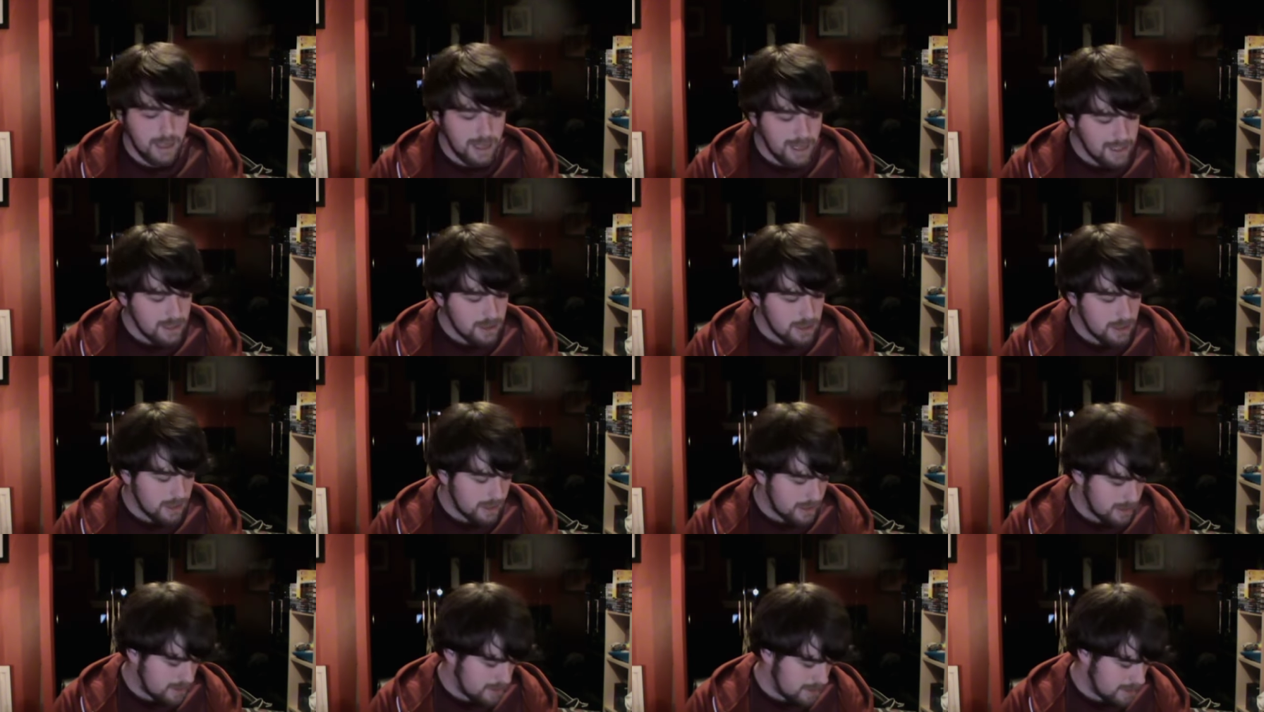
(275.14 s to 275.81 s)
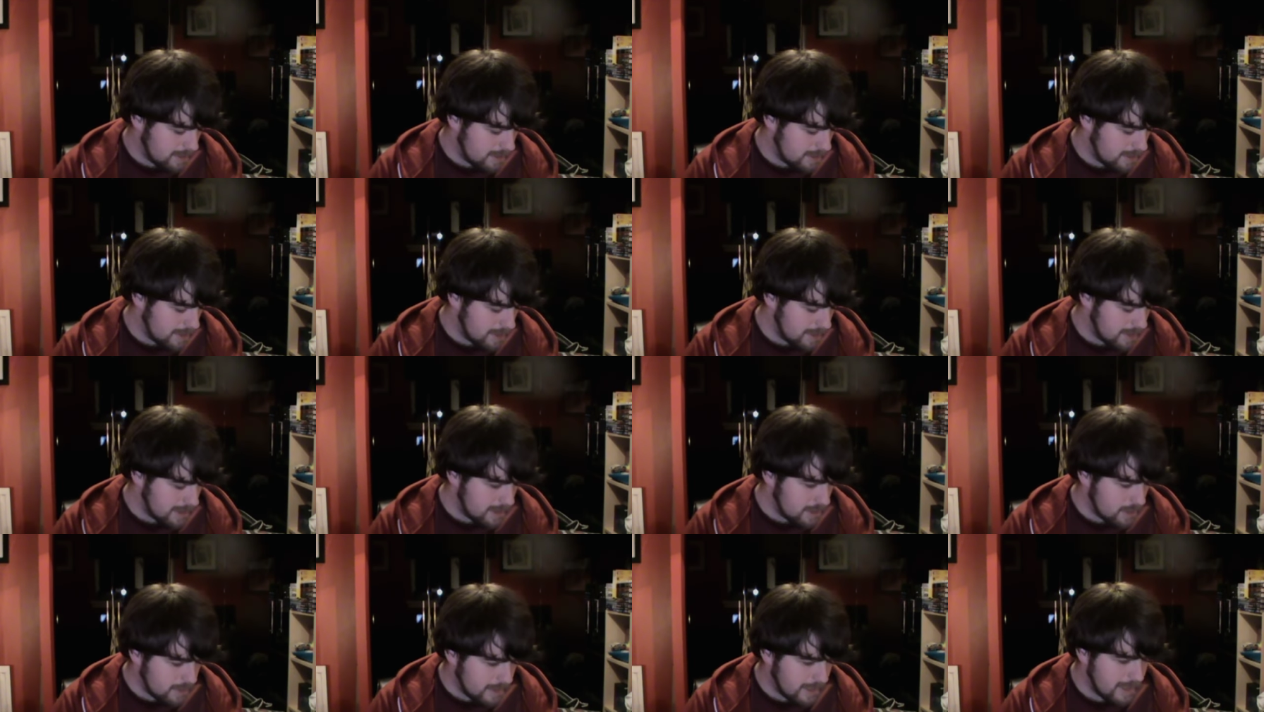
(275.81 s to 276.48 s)
it's good,
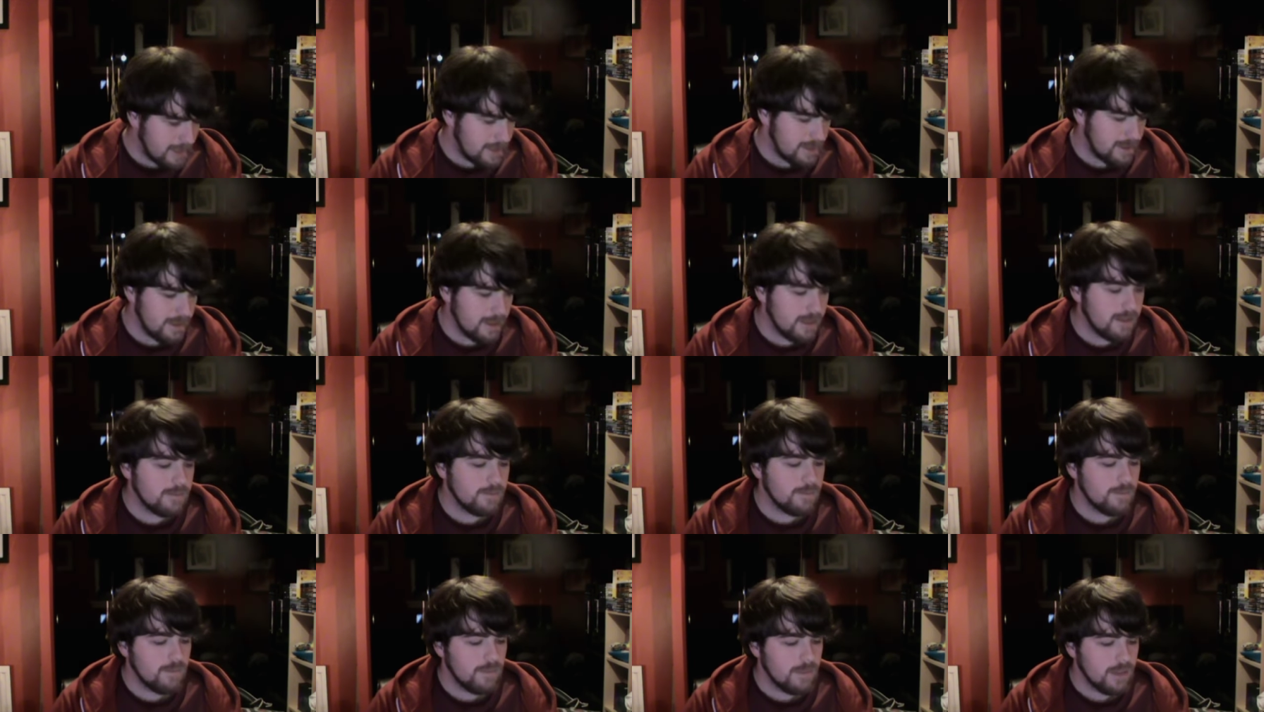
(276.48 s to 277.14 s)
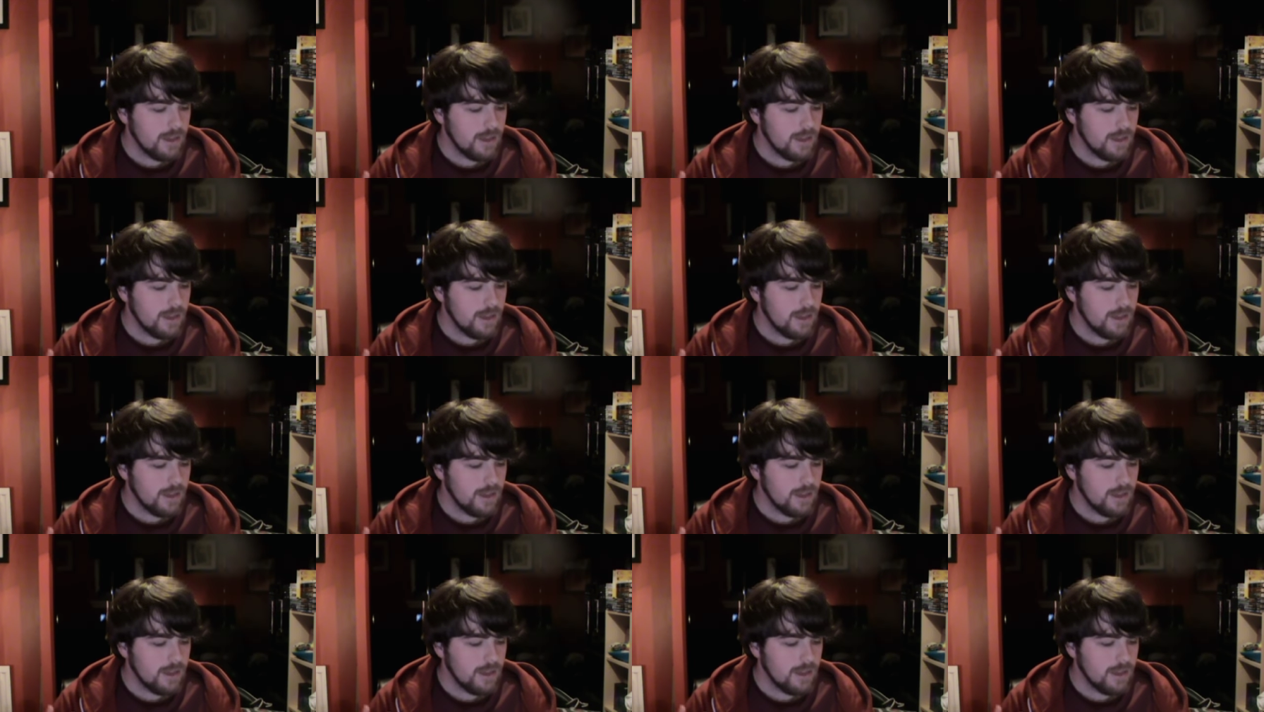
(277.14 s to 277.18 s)
it's interesting.